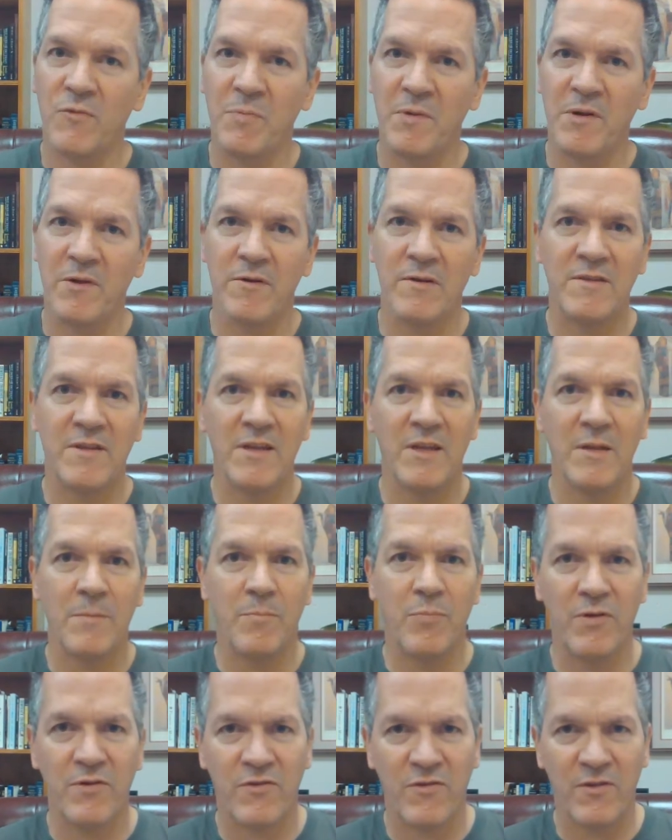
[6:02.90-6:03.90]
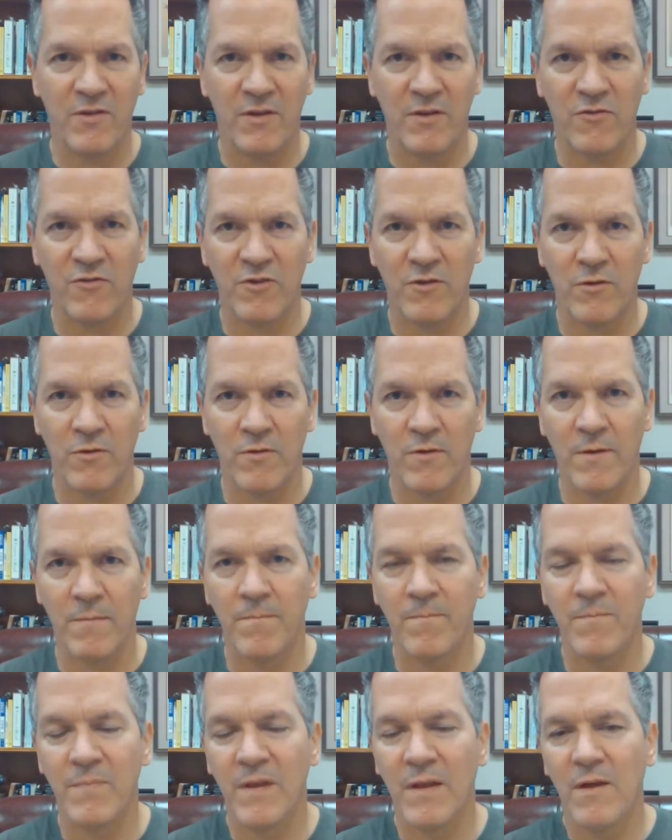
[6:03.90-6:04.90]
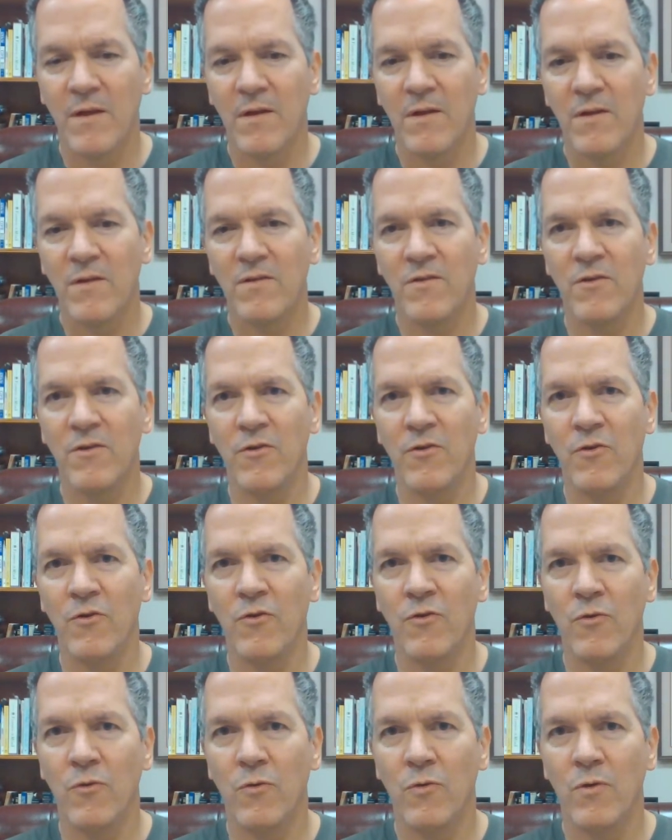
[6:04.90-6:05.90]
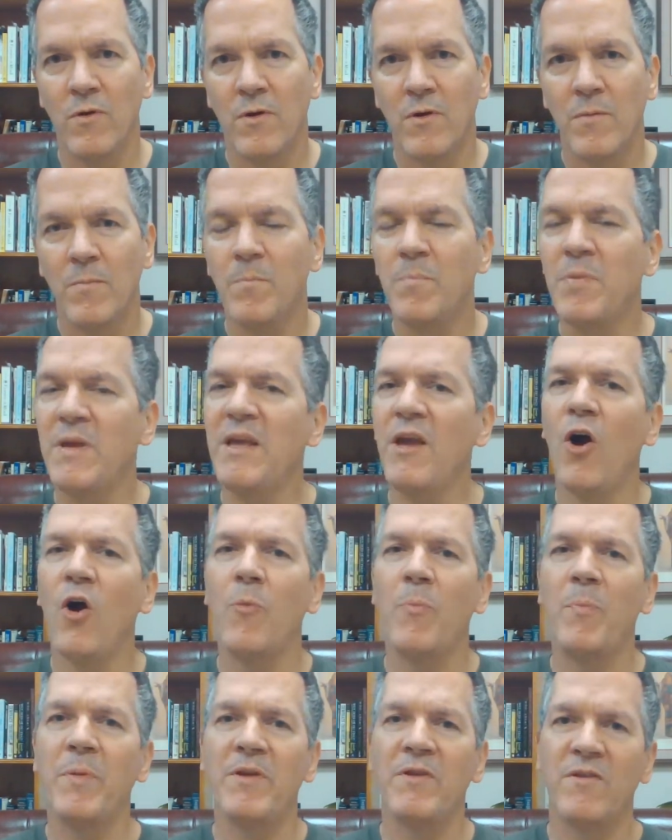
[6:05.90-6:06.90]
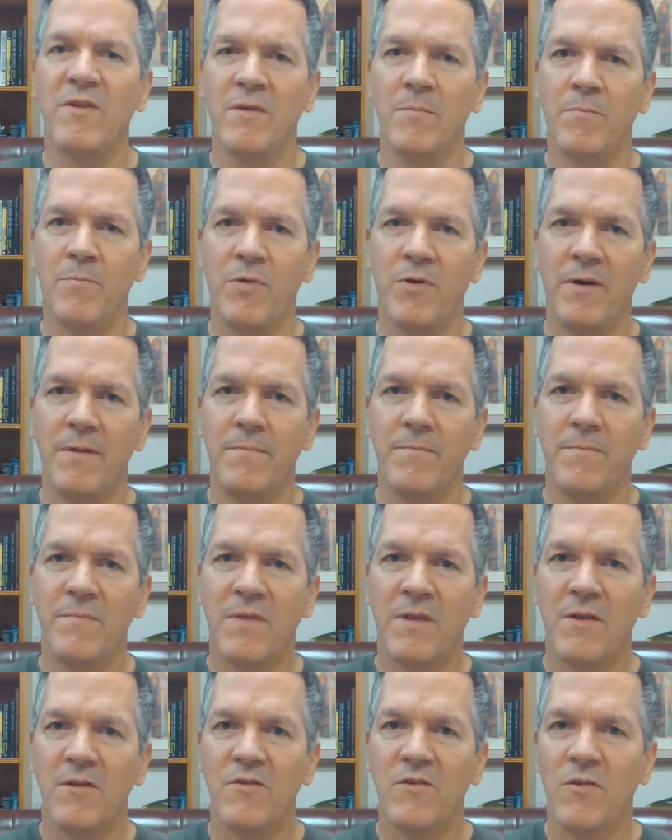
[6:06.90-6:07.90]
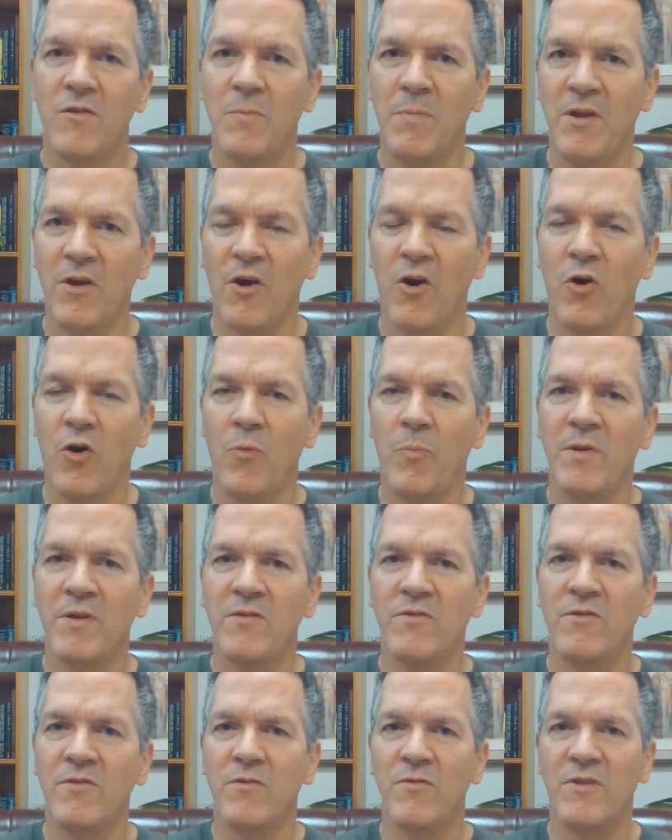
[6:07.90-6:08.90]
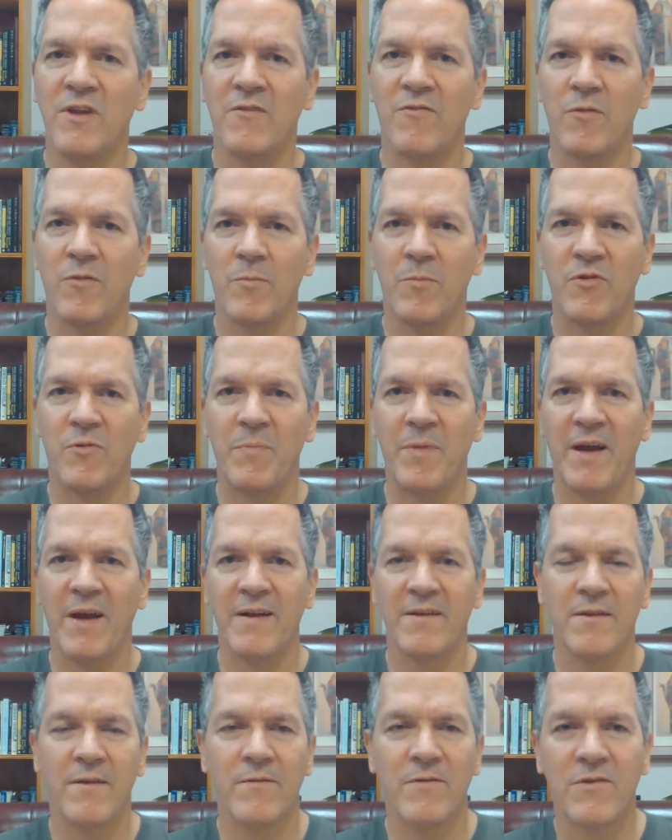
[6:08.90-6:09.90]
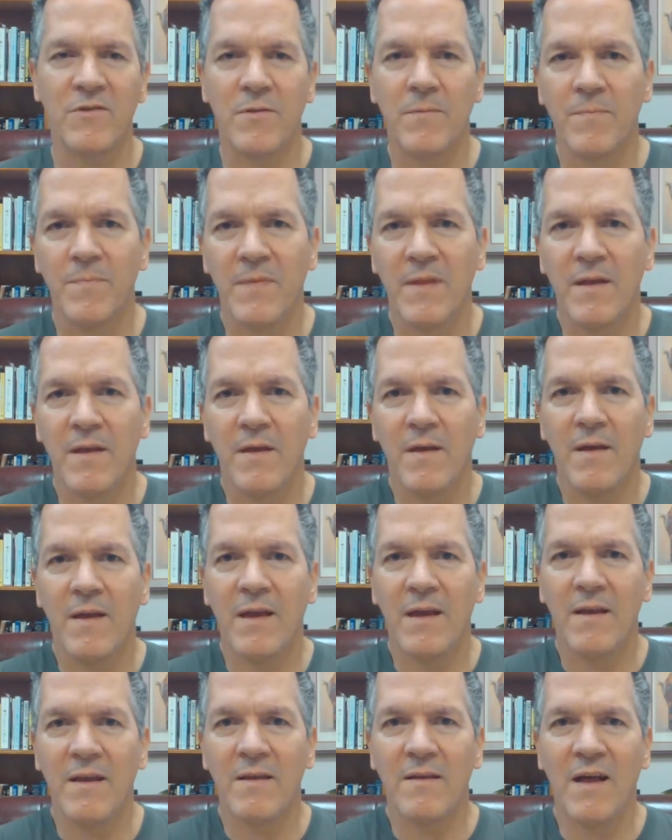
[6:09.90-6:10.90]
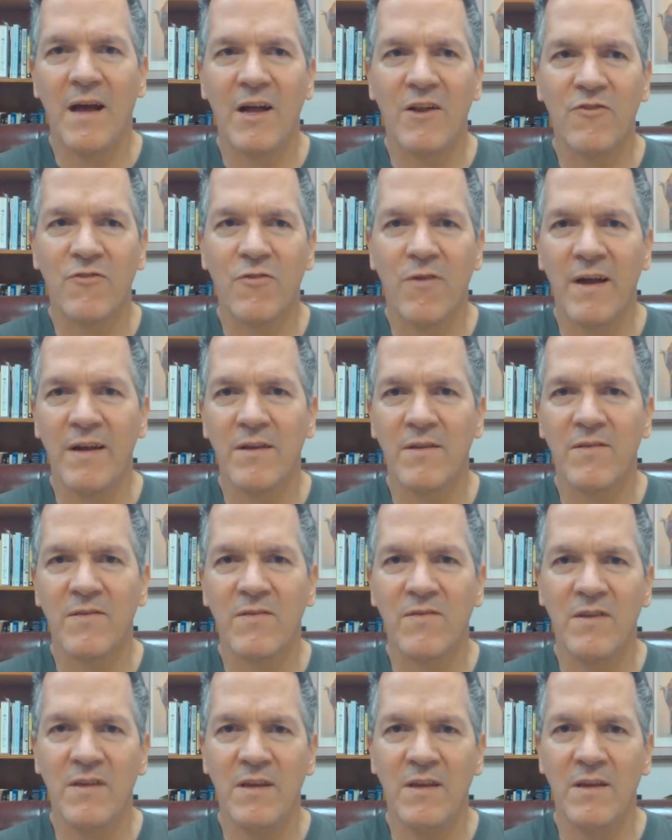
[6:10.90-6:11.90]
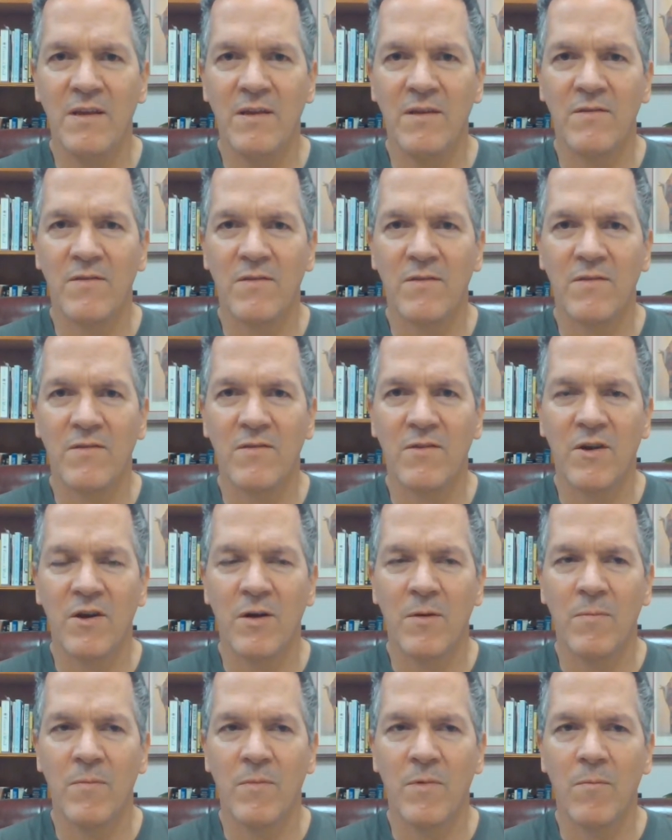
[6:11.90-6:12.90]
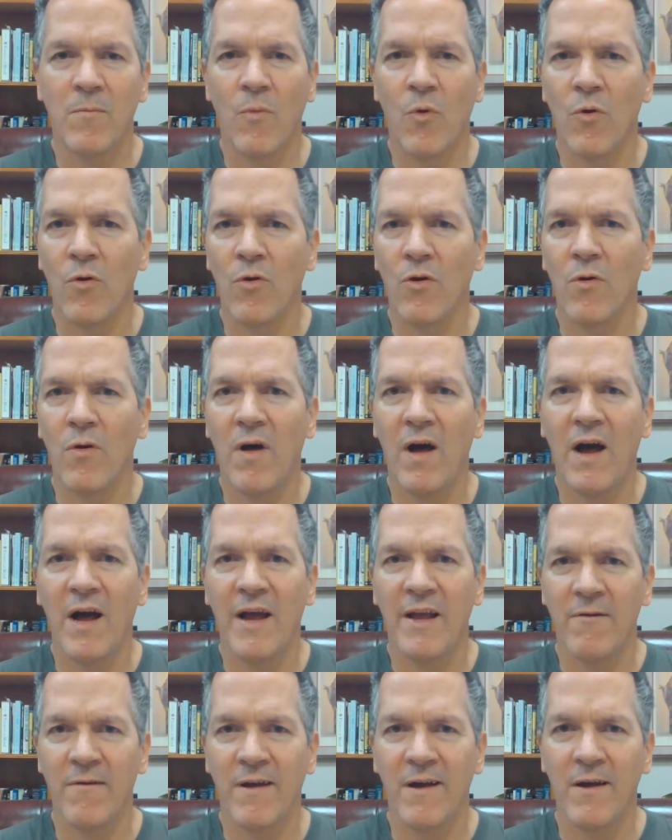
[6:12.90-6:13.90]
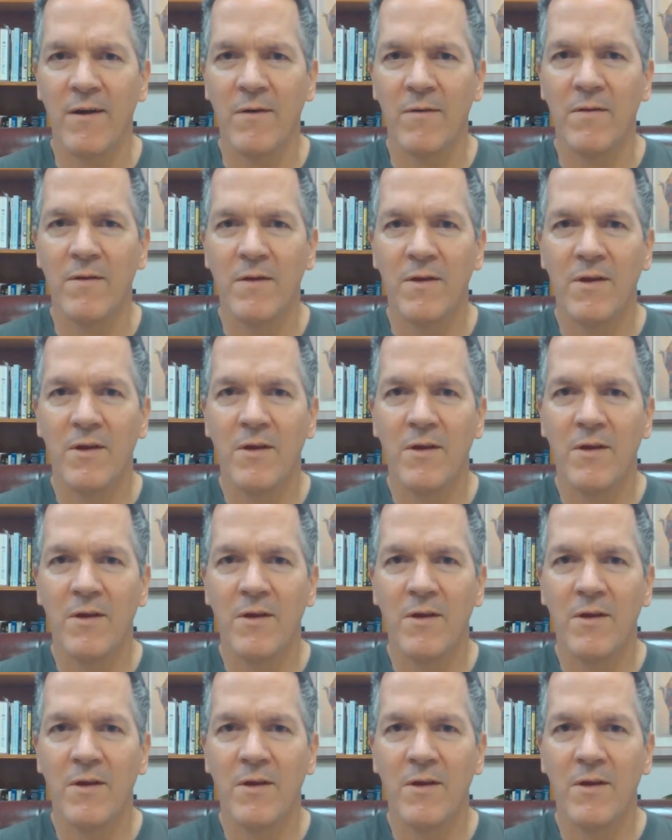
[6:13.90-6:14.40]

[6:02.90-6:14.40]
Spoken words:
spirit that he puts in his children to be open to input, to be open to different perspectives, and not try to seize some moral high ground